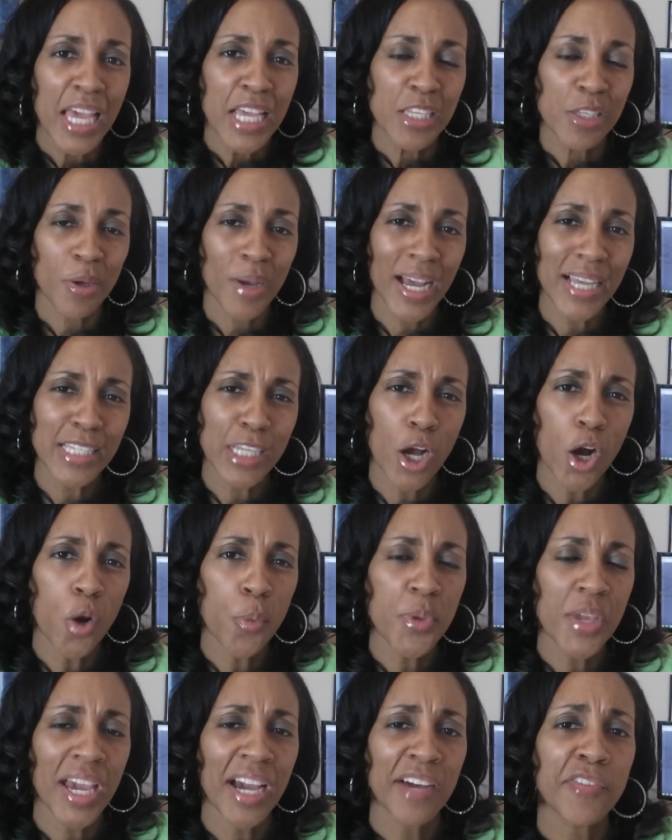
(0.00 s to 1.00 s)
So guys, I
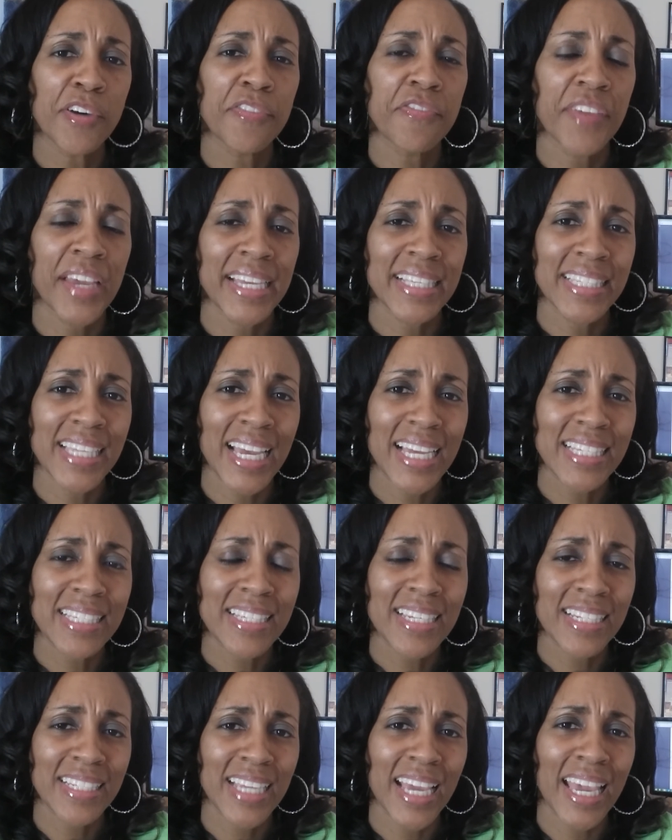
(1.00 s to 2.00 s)
hope you have a fantastic